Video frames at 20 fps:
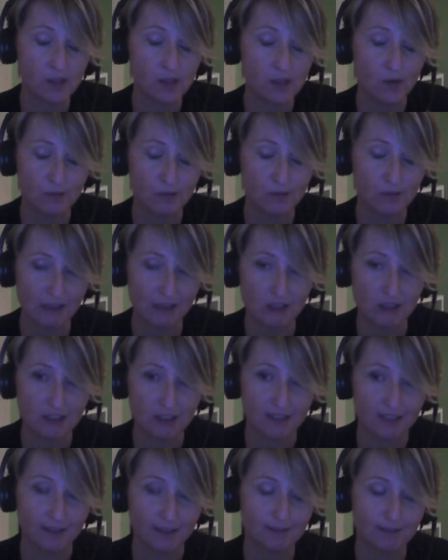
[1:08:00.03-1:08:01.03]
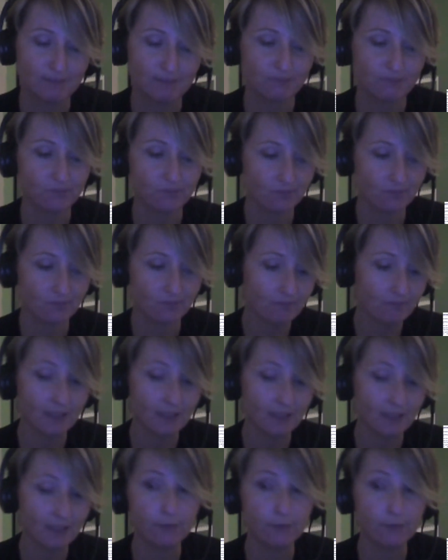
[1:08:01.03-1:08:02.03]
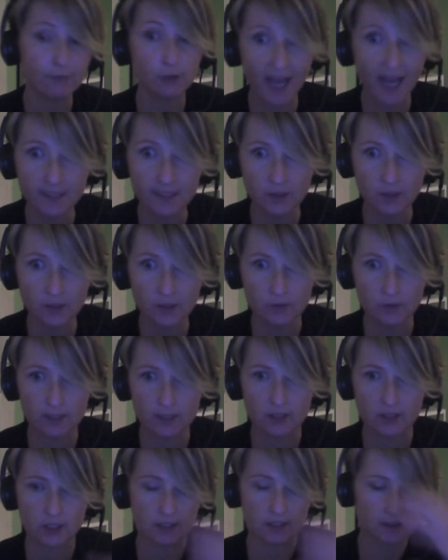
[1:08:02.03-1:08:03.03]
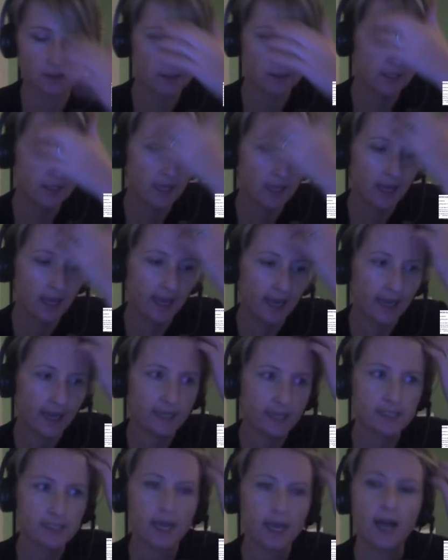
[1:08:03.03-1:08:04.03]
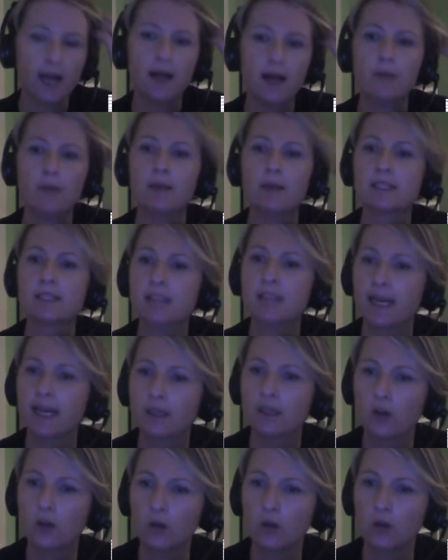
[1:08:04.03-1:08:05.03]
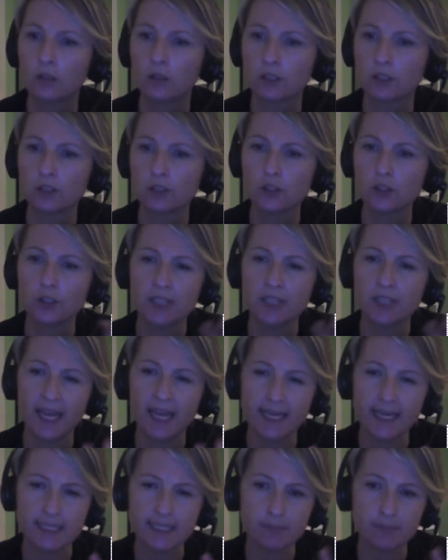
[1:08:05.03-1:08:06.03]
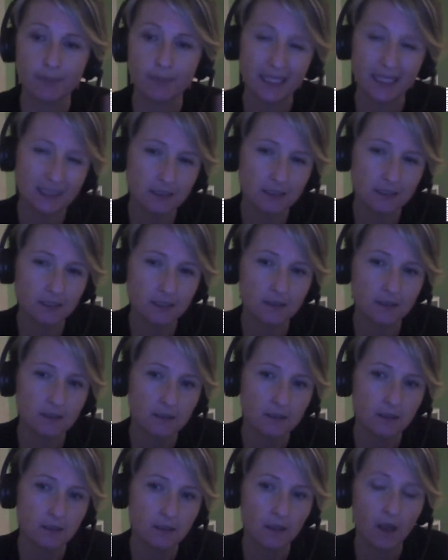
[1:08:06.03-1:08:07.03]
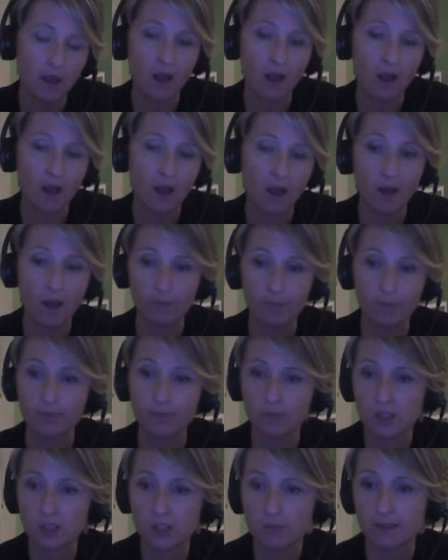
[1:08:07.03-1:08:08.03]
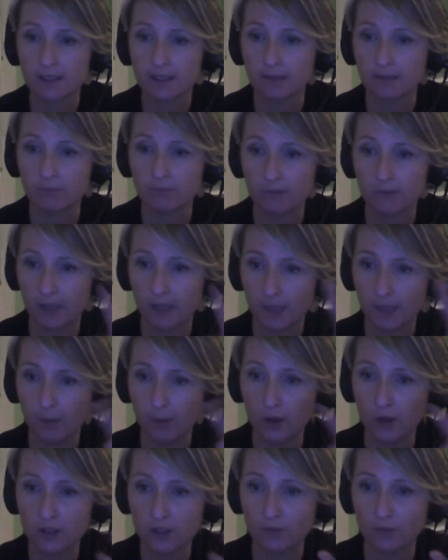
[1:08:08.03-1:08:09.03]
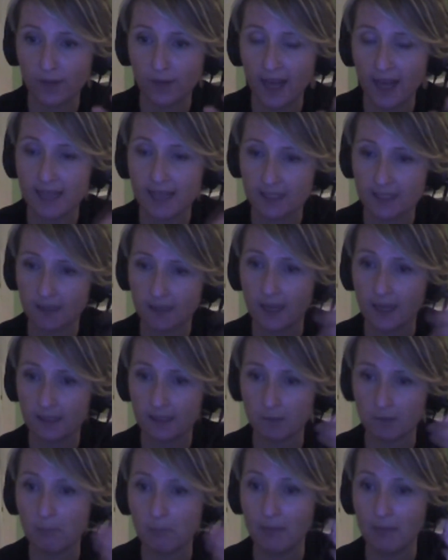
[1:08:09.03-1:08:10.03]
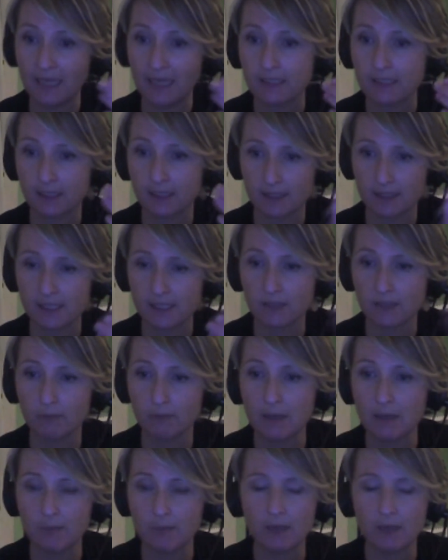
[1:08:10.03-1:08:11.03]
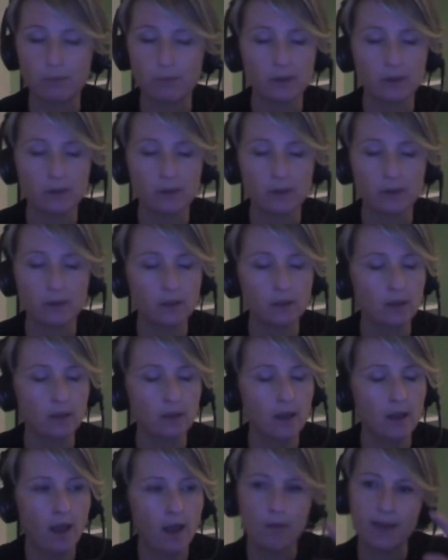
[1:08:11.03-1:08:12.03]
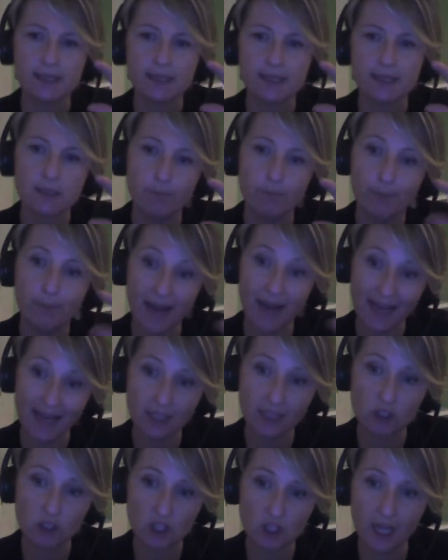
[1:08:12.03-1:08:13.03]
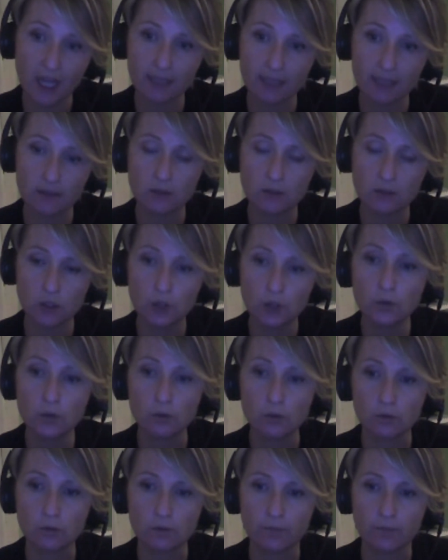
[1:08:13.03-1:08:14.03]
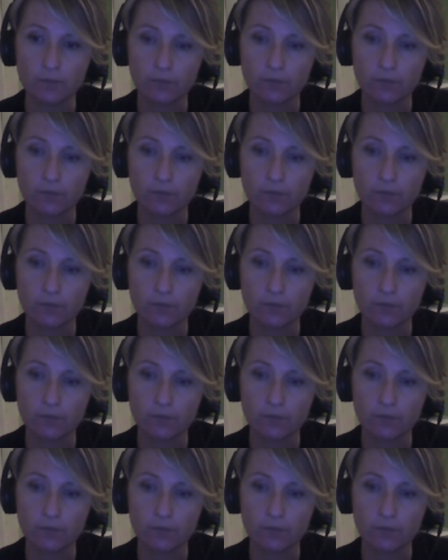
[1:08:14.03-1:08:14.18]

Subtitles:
want to go digital, if you can go digital, is a site called Today's Meet, which is basically an apostrophe S and meet in a sense of meet people. It's a back channel tool.